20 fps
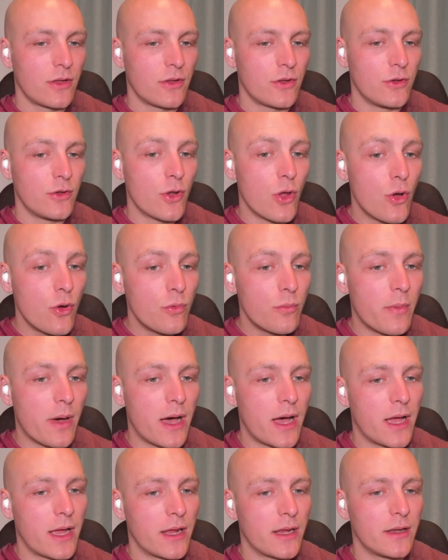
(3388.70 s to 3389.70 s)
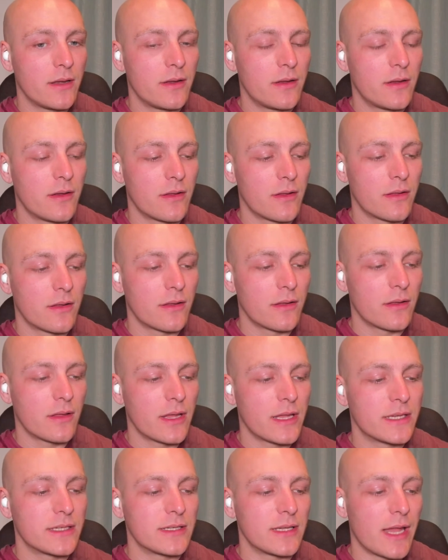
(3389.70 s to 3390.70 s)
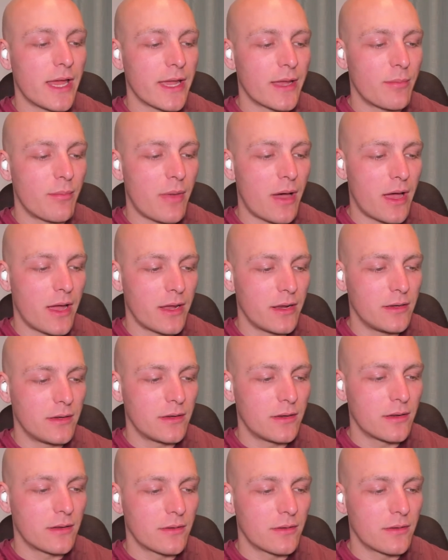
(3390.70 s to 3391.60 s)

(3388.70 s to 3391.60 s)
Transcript: No mind is like mind.